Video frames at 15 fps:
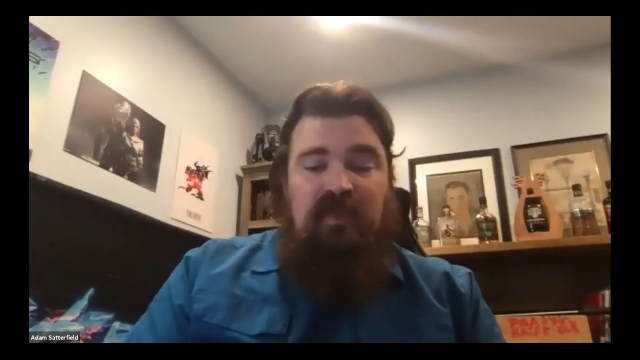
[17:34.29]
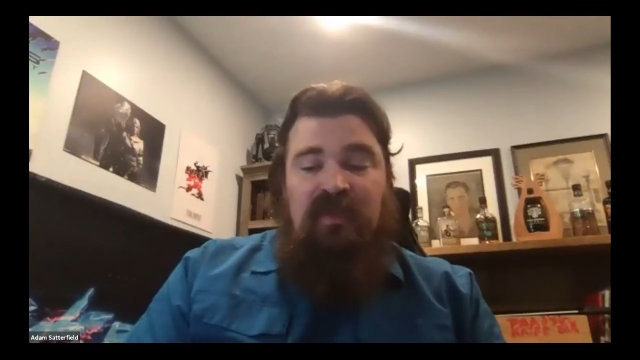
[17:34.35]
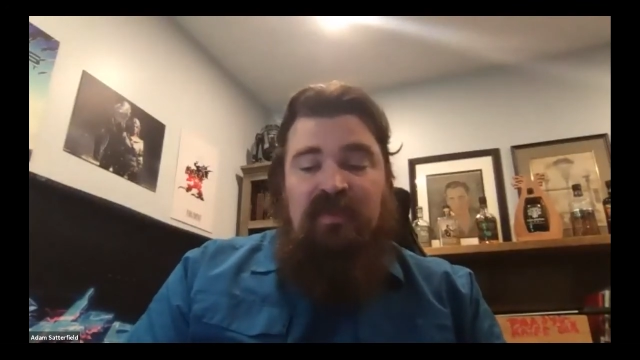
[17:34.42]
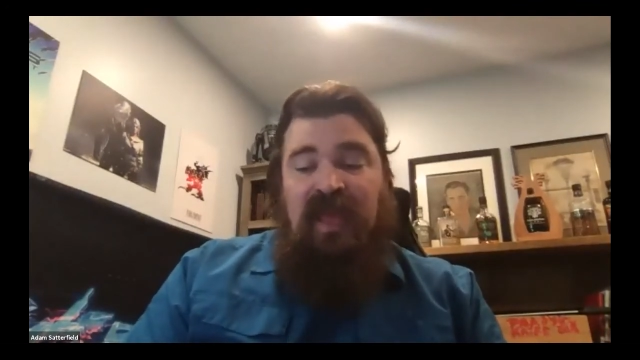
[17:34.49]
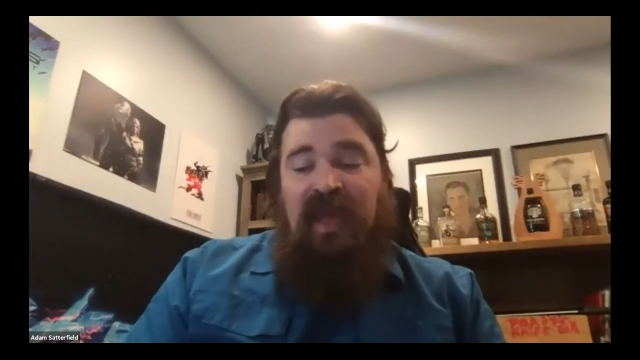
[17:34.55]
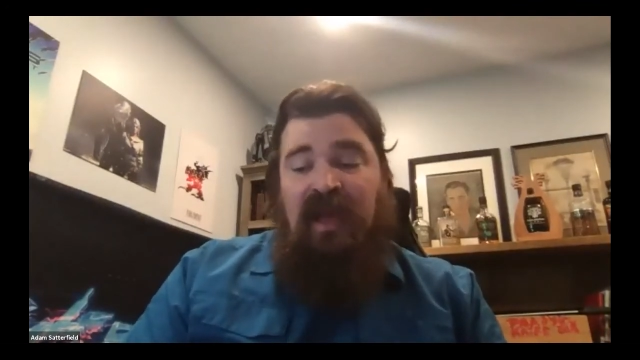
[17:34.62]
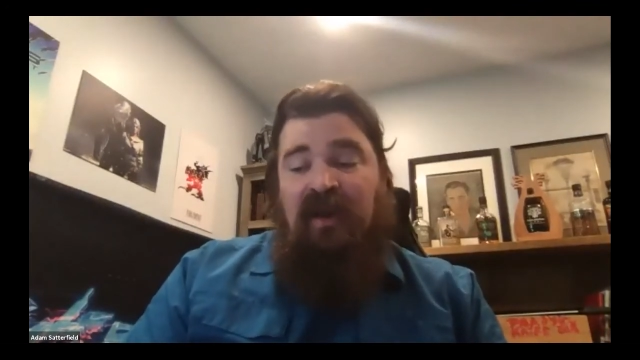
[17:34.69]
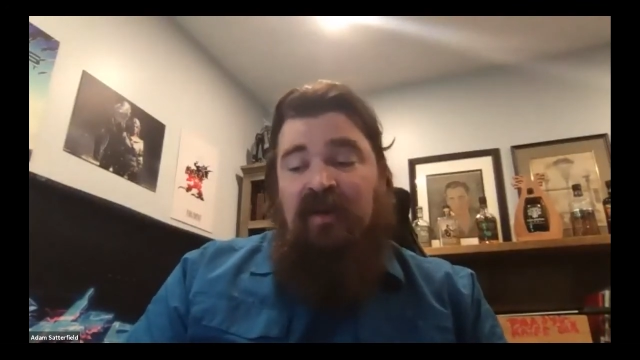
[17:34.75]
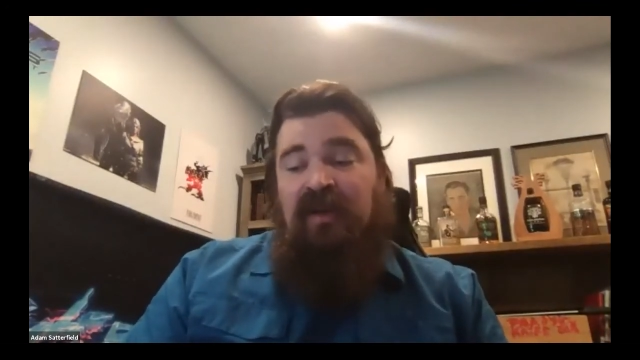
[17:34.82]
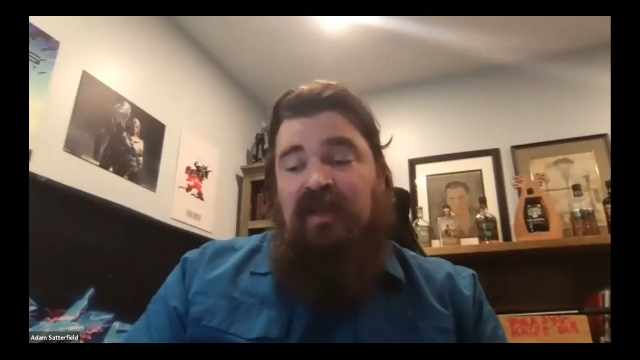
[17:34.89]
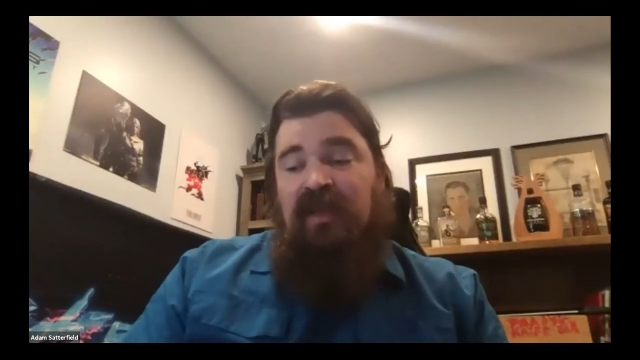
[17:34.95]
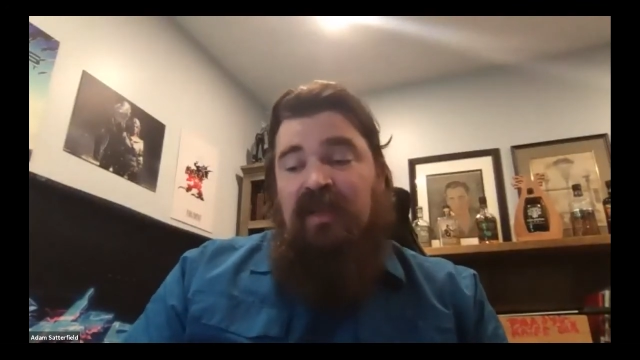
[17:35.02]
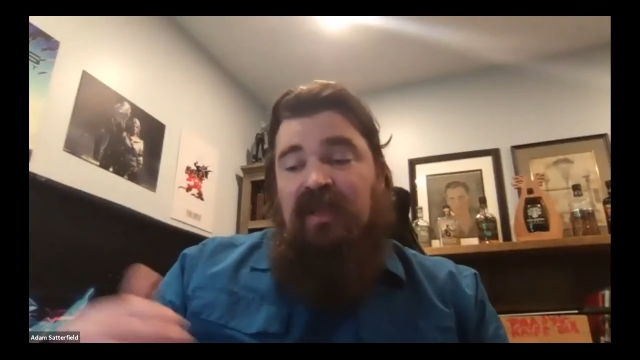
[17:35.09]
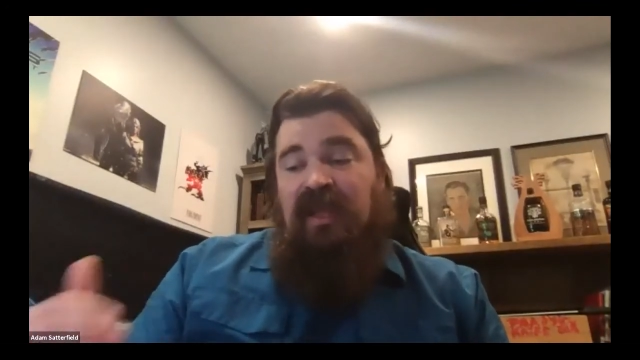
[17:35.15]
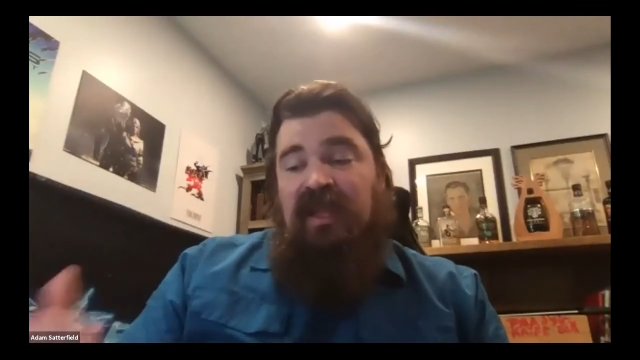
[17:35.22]
Now,
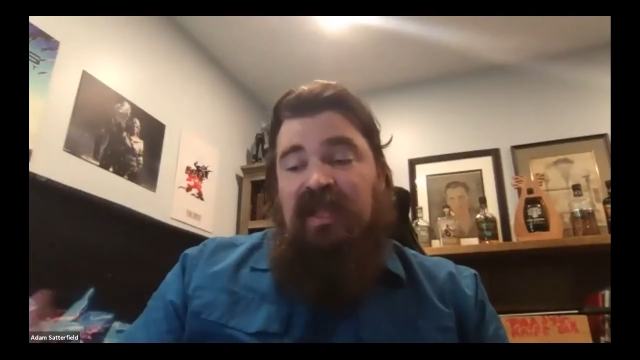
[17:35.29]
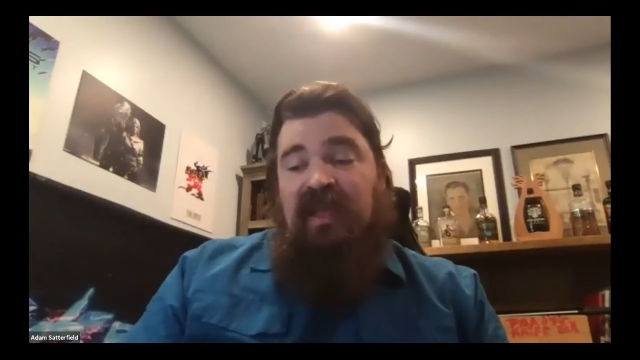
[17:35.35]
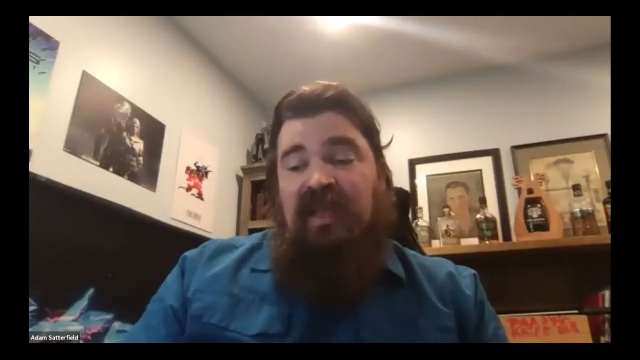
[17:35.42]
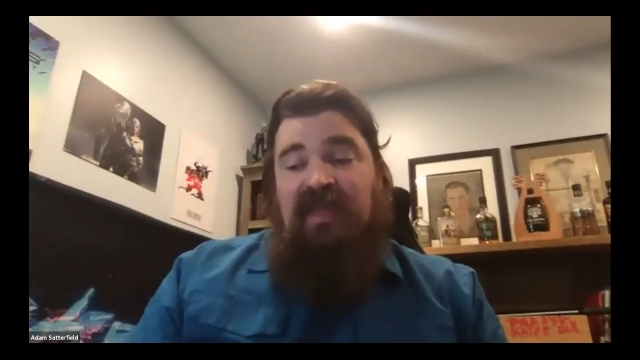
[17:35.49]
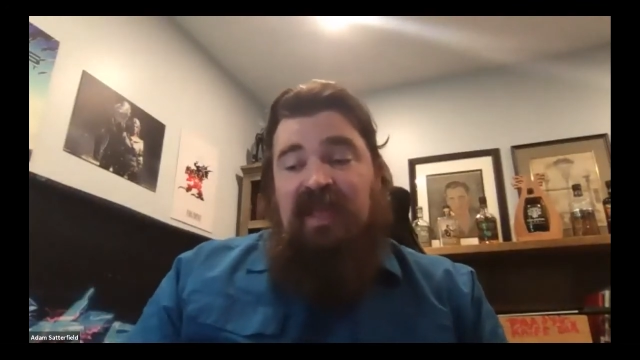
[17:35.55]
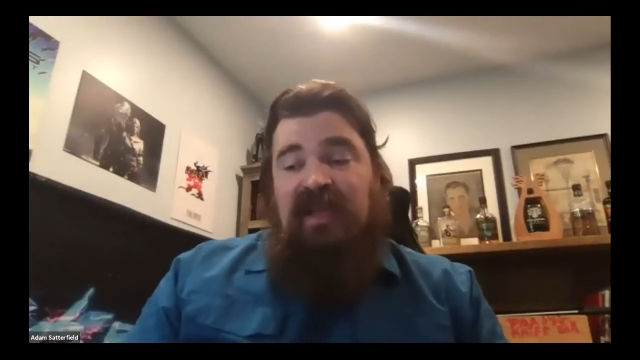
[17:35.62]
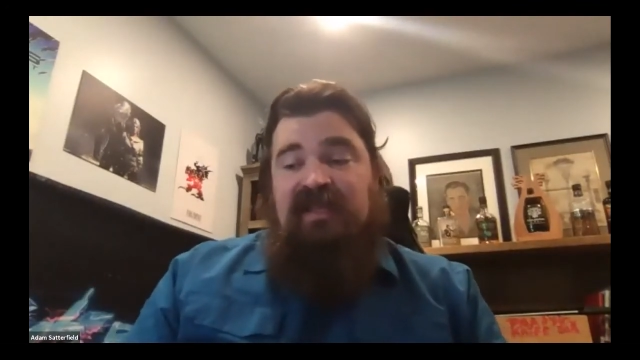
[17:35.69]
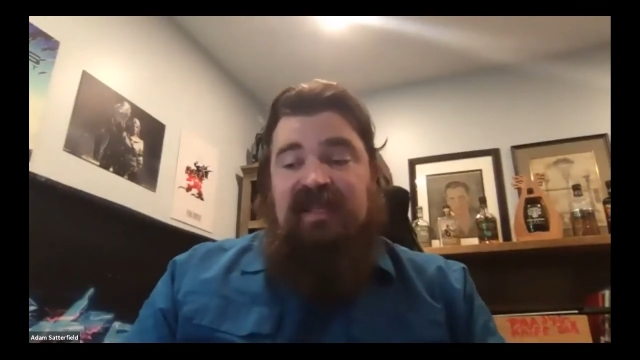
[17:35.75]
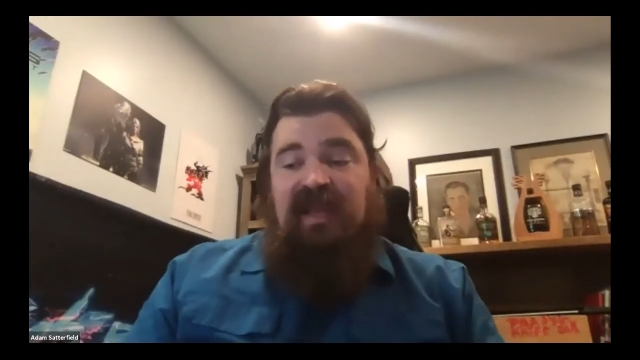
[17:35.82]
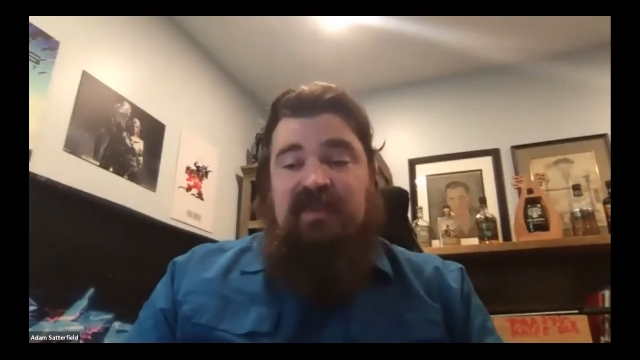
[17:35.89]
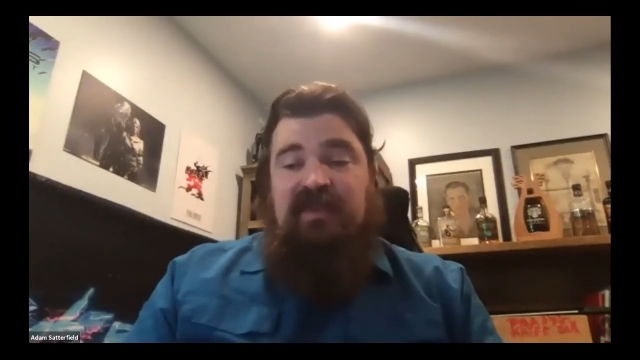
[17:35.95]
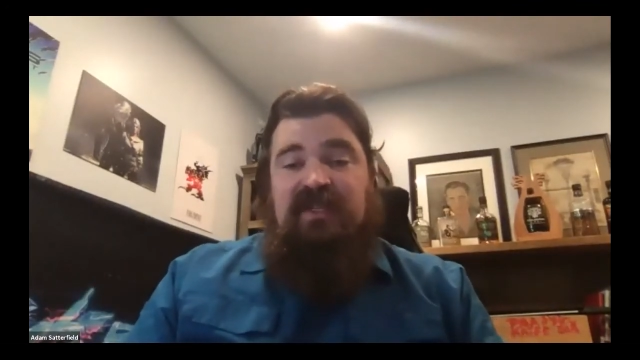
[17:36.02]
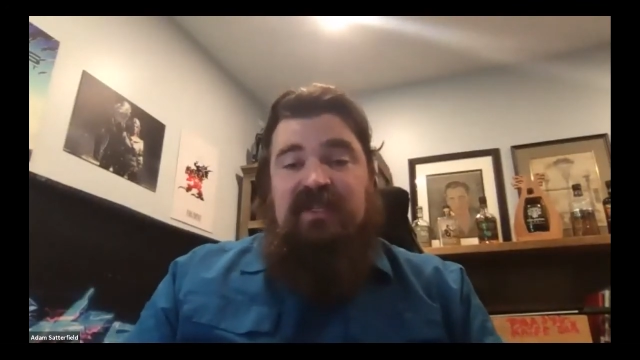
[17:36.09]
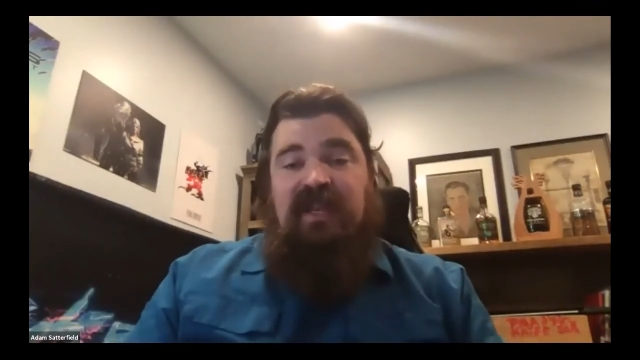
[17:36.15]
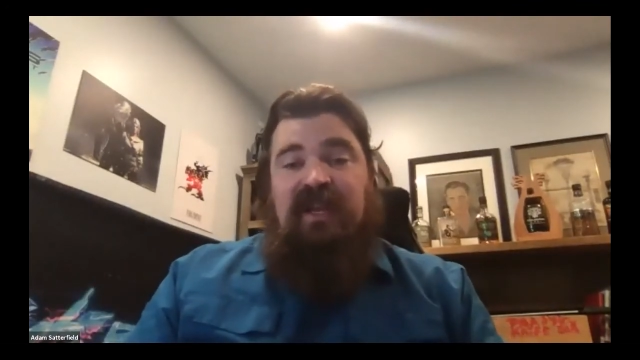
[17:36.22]
again, the
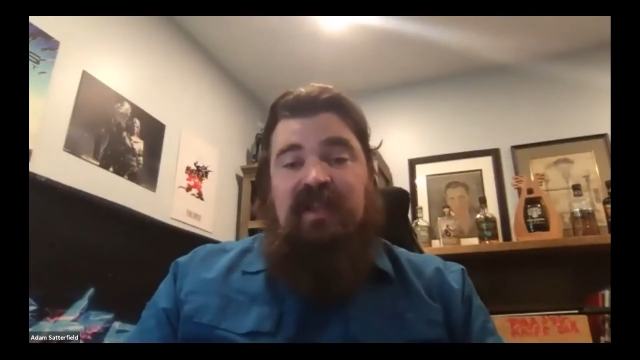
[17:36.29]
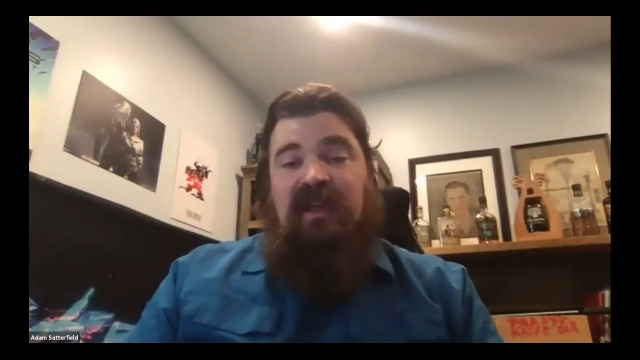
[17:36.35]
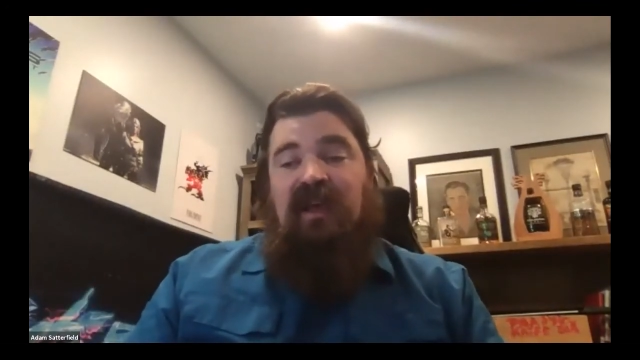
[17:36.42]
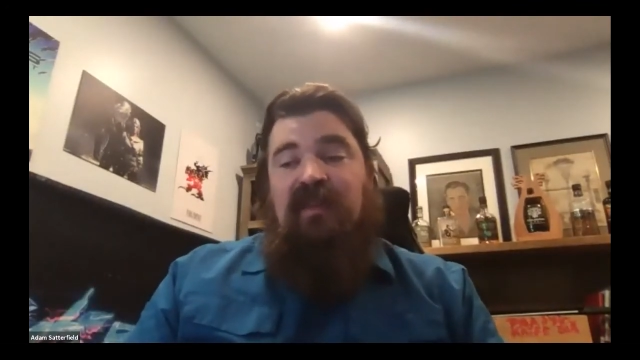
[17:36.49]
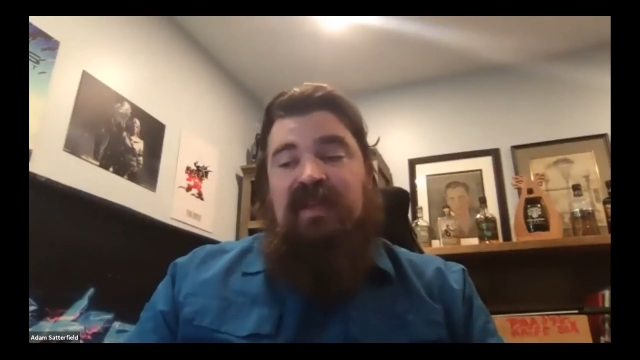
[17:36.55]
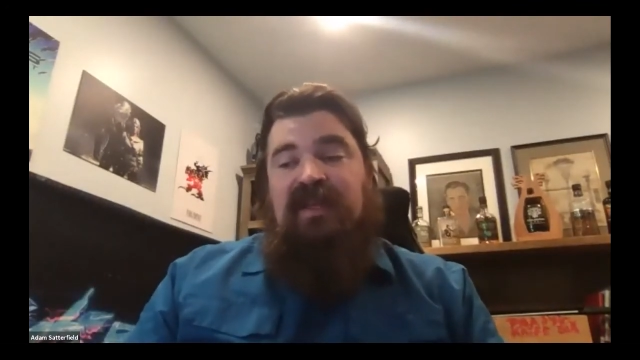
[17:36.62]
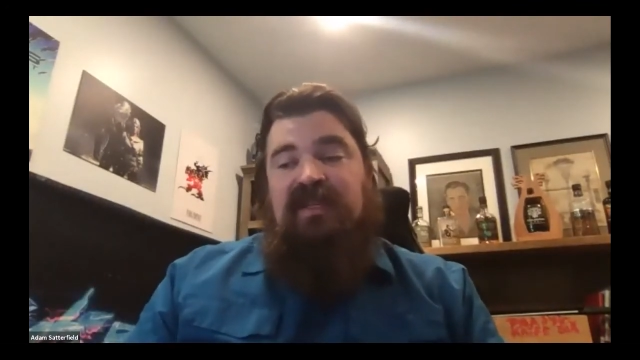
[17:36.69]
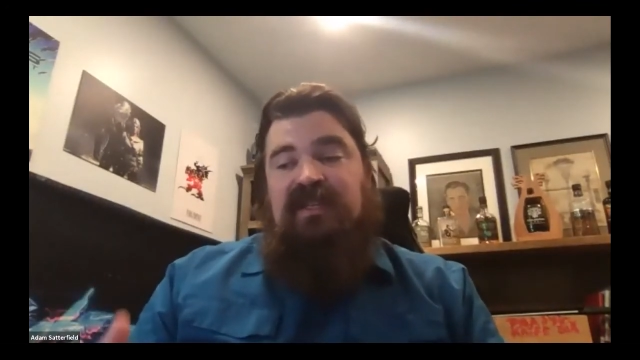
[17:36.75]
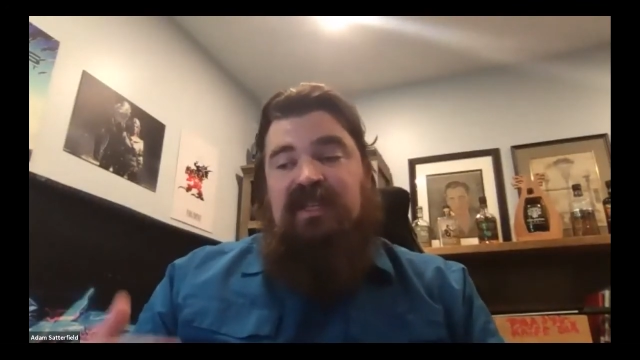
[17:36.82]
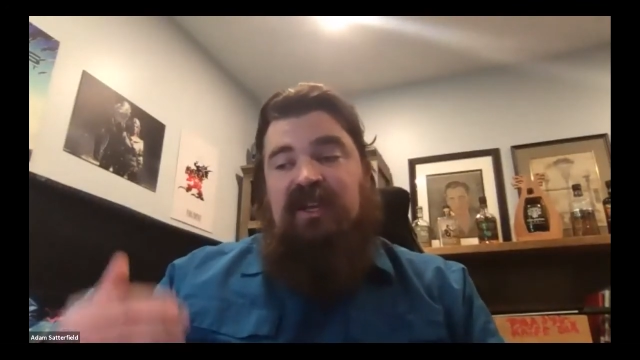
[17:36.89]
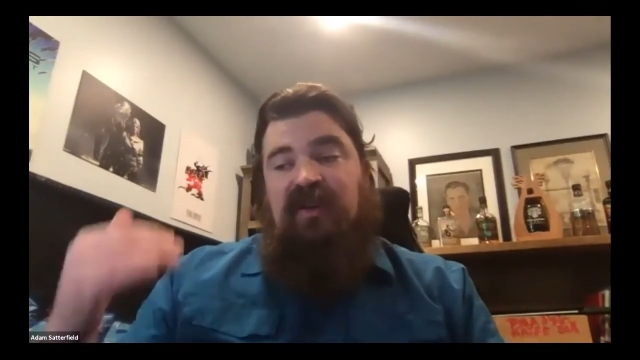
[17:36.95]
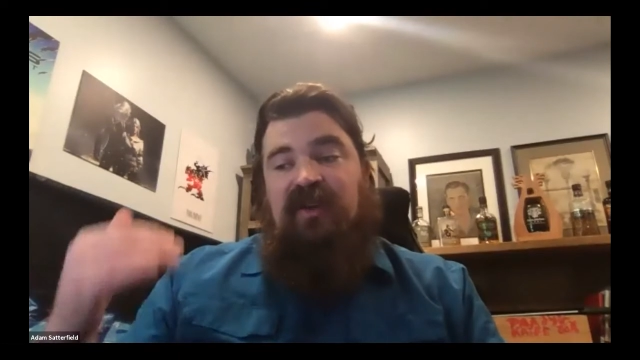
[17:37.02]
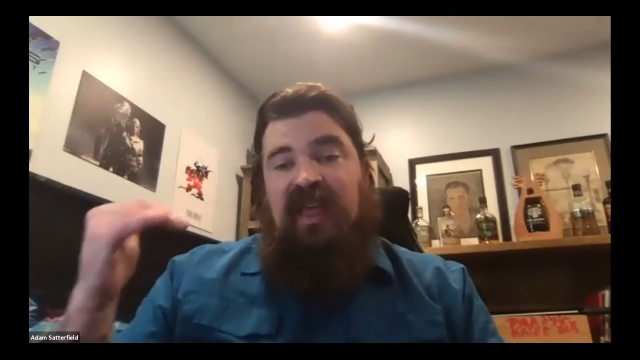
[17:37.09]
exception is going to come as,